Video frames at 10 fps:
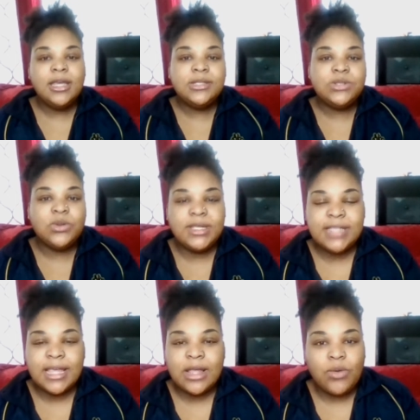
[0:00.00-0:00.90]
so he's
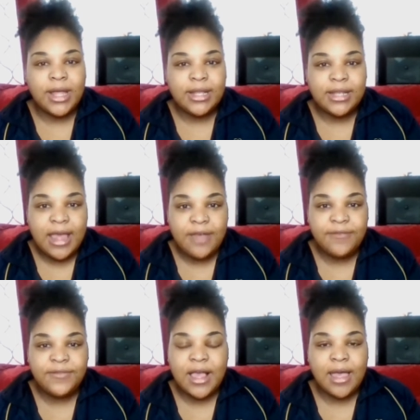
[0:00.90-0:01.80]
like oh i
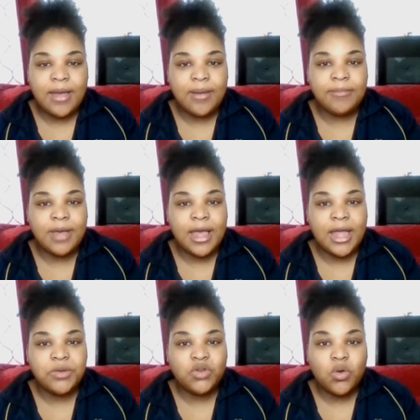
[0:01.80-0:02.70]
left um
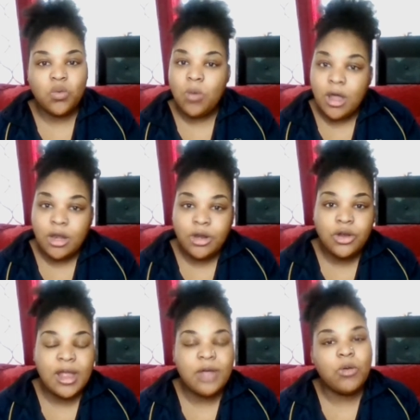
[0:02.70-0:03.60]
i don't want
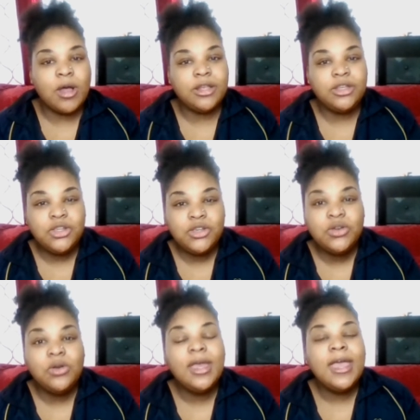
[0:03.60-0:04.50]
her i want
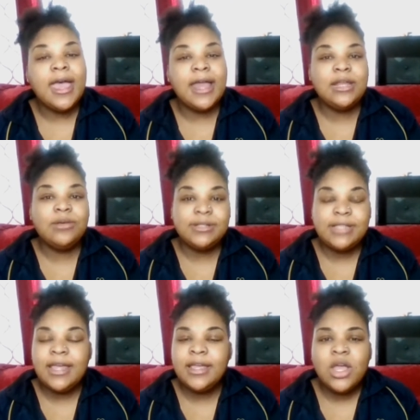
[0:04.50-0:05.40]
you and he was
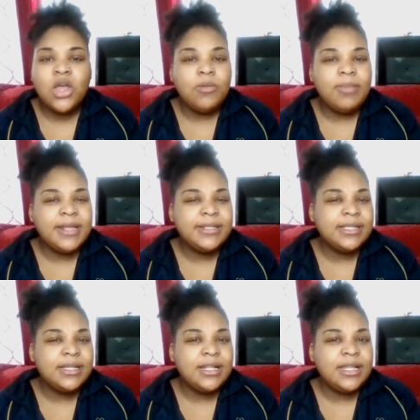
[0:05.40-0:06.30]
like
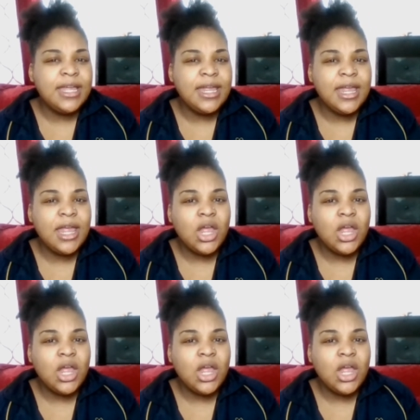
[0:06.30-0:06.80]
basically